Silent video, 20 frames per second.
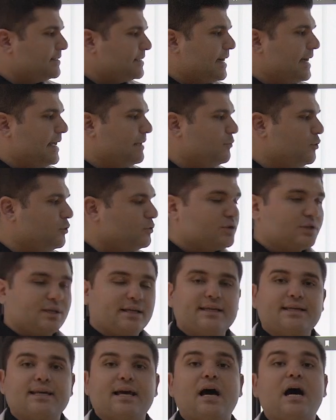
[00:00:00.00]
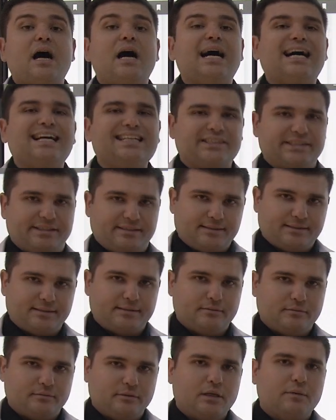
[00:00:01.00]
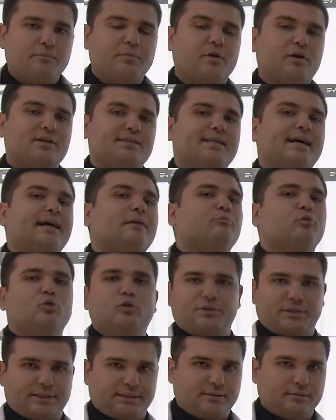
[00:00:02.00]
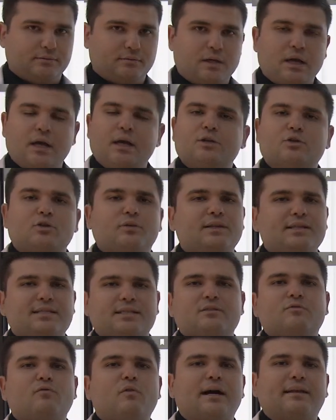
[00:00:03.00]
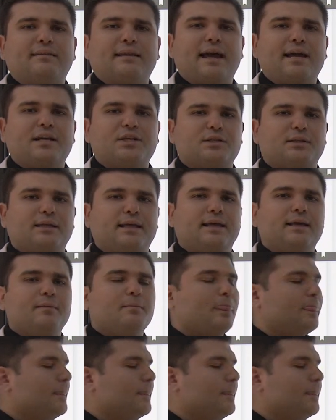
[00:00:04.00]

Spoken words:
I am using aren't because they are plural. So this is what actually